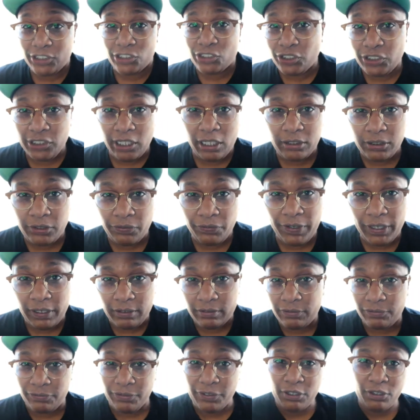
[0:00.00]
your cells feel?
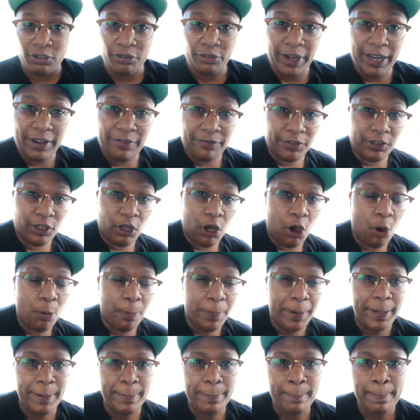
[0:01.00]
Feel great? Feel
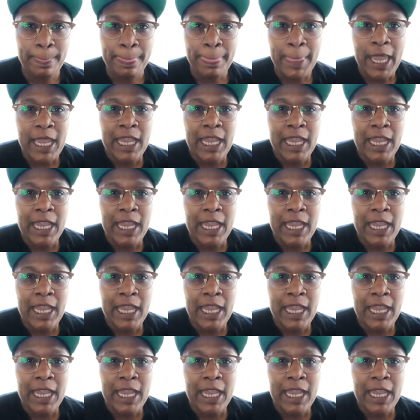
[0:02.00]
open?